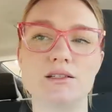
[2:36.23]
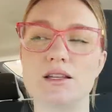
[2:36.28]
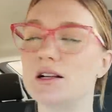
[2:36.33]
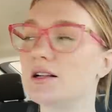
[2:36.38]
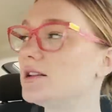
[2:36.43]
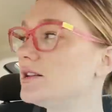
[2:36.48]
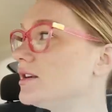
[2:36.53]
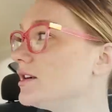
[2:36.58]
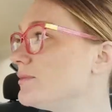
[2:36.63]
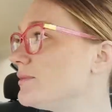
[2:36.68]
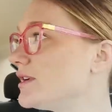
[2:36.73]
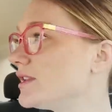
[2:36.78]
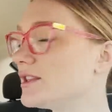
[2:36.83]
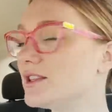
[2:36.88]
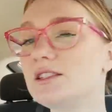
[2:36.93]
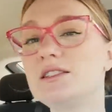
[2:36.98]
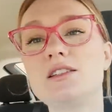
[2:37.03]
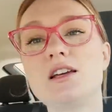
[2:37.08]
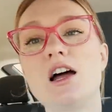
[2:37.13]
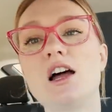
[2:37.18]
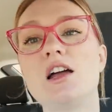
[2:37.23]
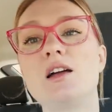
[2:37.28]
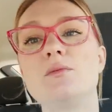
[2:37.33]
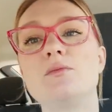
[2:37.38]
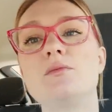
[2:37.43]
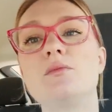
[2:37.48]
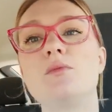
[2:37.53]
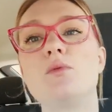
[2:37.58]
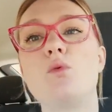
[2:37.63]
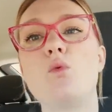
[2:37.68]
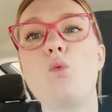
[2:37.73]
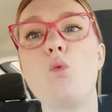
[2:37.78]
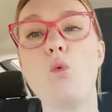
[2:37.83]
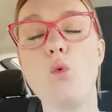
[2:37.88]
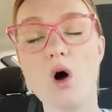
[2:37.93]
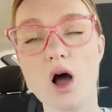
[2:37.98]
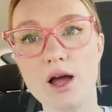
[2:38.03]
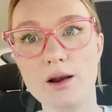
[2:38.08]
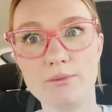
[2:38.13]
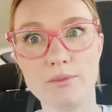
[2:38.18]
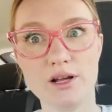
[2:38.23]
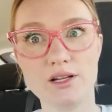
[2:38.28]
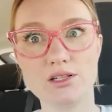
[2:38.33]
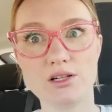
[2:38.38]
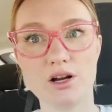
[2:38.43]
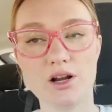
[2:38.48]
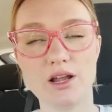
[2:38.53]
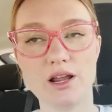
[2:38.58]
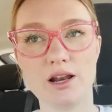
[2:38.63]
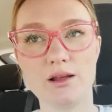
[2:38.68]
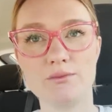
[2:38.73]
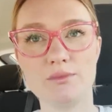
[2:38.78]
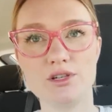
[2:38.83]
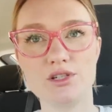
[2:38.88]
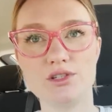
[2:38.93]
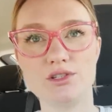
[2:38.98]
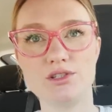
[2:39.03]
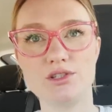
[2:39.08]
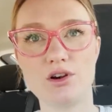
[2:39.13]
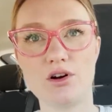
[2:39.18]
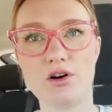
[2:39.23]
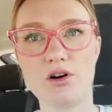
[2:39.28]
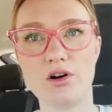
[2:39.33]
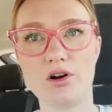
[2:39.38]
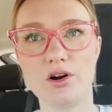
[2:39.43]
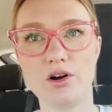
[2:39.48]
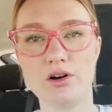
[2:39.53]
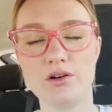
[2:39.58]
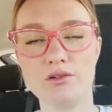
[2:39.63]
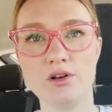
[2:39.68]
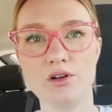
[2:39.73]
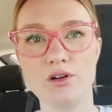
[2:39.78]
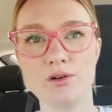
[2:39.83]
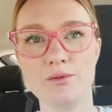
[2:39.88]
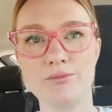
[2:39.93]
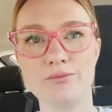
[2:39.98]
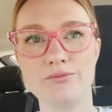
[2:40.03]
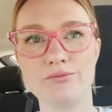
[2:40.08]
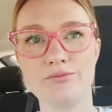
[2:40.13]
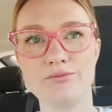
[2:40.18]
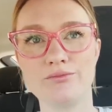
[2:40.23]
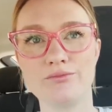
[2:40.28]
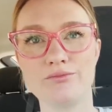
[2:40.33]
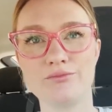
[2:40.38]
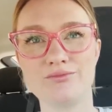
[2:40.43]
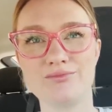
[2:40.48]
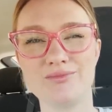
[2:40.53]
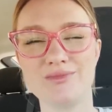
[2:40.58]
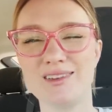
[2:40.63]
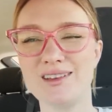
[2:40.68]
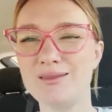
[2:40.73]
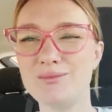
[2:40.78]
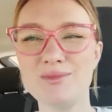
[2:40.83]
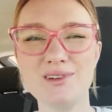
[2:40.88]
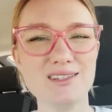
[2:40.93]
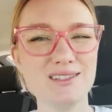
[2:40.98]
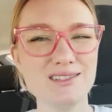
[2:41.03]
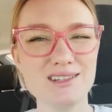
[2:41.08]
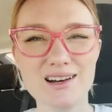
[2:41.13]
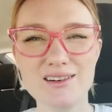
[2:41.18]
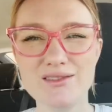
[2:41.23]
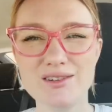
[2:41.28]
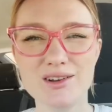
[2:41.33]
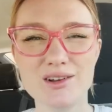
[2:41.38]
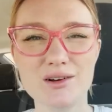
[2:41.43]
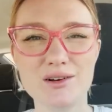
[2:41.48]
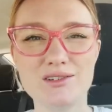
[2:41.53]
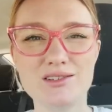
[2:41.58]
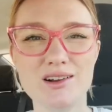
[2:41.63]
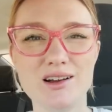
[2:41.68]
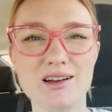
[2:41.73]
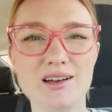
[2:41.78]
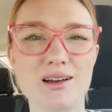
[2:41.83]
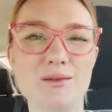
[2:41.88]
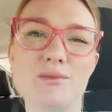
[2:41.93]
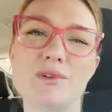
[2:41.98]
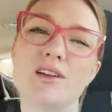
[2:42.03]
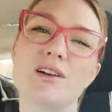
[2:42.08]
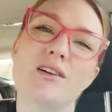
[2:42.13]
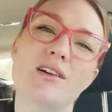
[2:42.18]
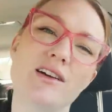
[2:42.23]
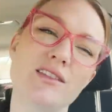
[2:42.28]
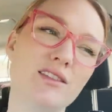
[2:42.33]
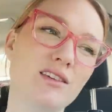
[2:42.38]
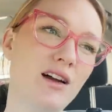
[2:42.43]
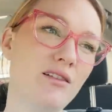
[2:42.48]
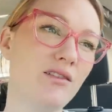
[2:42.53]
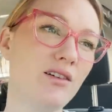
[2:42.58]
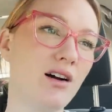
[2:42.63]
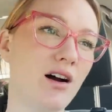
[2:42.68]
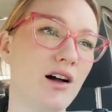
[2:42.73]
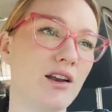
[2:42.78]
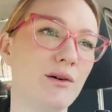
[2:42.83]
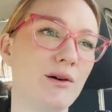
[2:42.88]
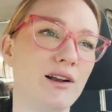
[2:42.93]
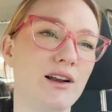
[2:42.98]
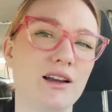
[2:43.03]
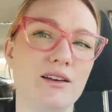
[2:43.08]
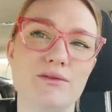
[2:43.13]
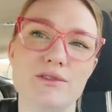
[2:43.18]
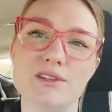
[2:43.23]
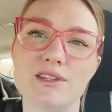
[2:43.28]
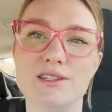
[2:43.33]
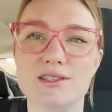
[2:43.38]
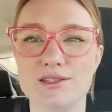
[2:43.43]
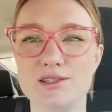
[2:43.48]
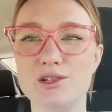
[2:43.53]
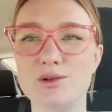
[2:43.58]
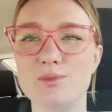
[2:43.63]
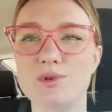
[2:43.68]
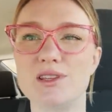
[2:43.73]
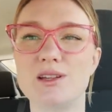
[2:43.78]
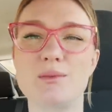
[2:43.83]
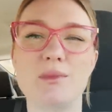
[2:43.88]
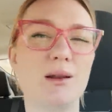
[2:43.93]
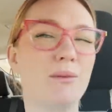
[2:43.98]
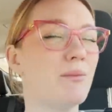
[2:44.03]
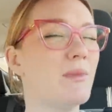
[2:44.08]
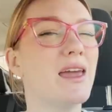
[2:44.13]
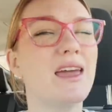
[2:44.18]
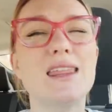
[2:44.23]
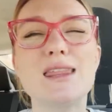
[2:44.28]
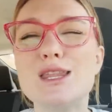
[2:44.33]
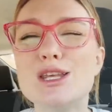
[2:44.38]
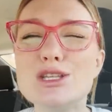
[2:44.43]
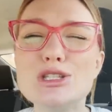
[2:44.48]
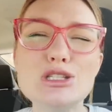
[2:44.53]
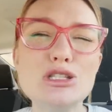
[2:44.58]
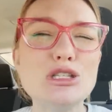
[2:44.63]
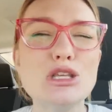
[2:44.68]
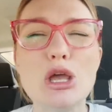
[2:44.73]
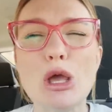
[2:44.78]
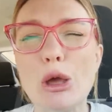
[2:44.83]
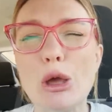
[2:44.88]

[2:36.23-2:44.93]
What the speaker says: unclear to me at this time what my Target ambitions are. I'm just not even gonna go to Target. I'm gonna go get the avocado I need for the soup, and then I'm gonna make the soup.